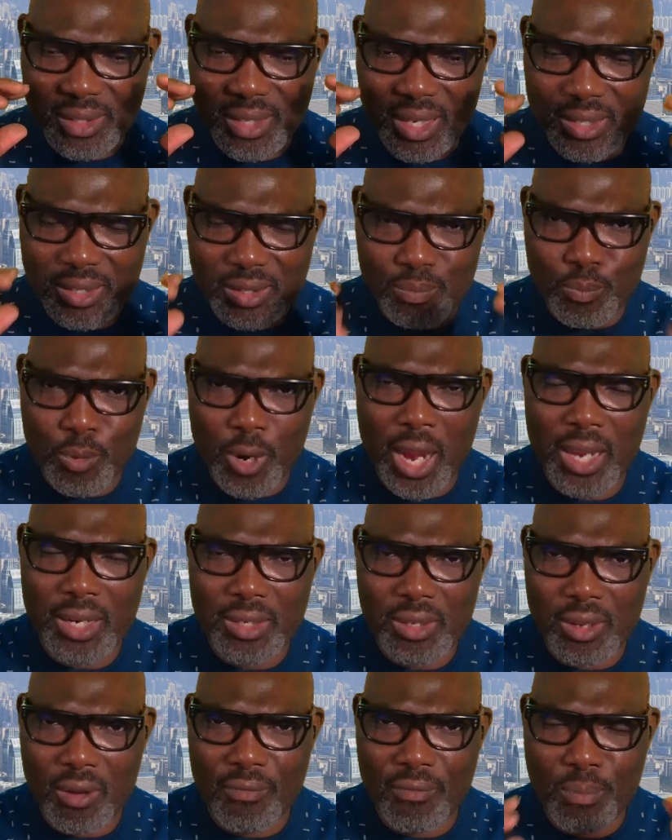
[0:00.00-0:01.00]
this
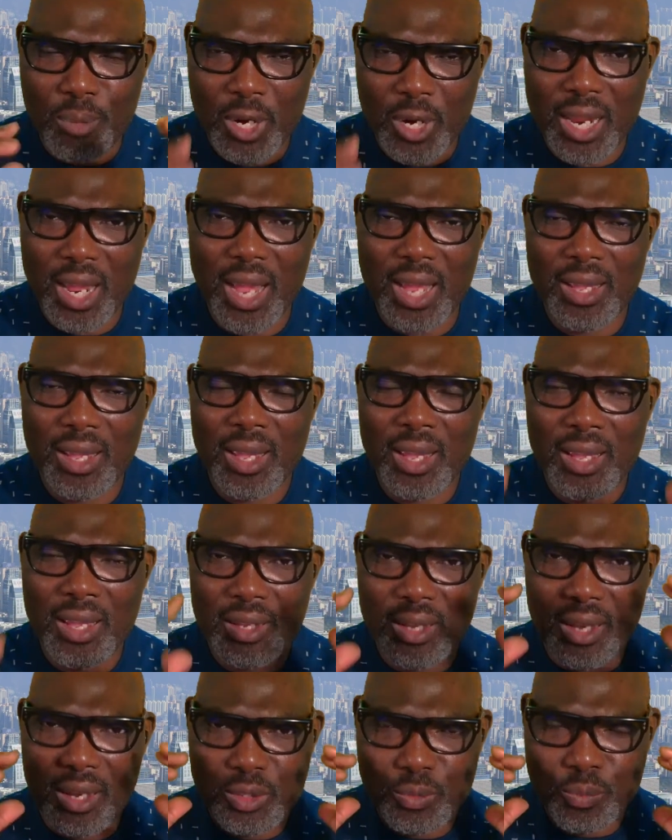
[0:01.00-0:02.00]
part of prayer,
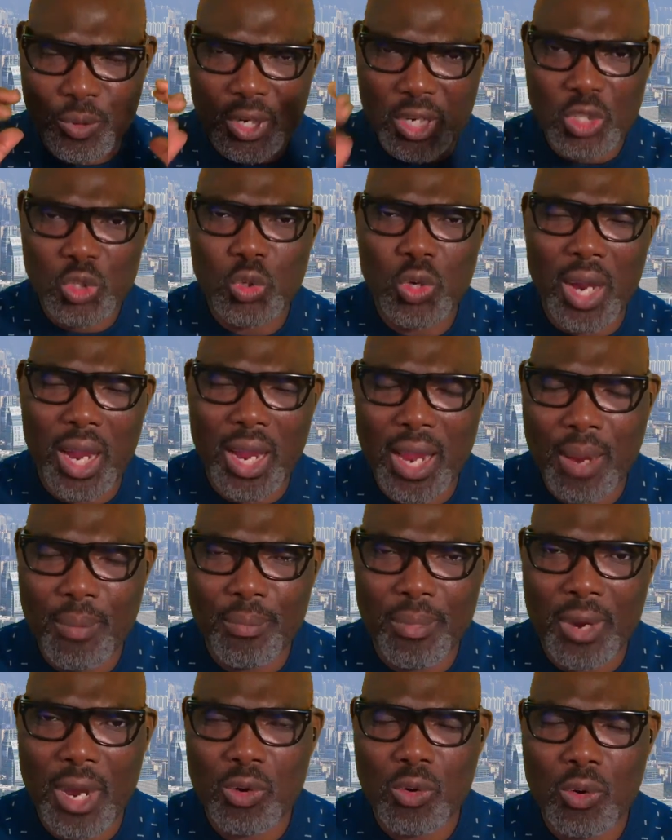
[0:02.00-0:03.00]
a spiritual
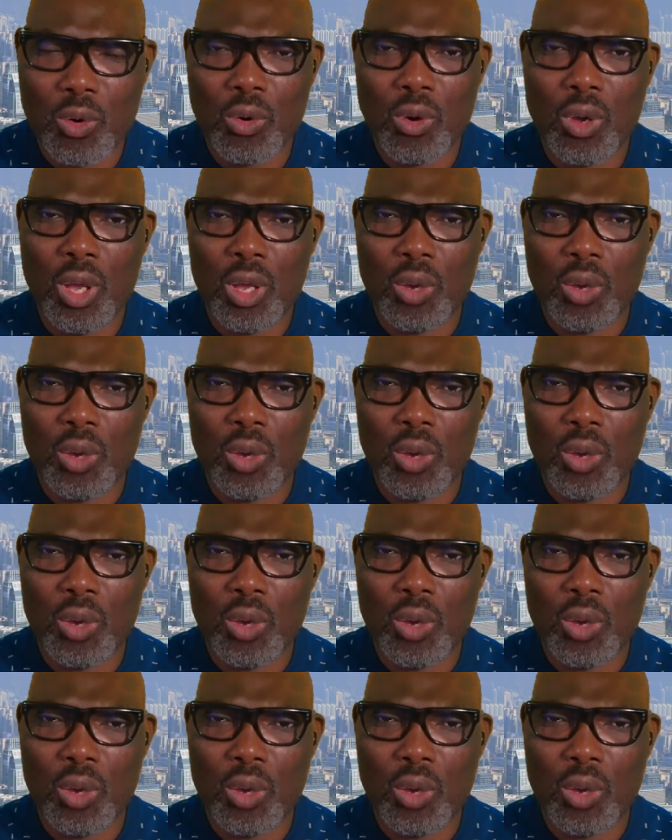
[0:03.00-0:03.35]
embargo.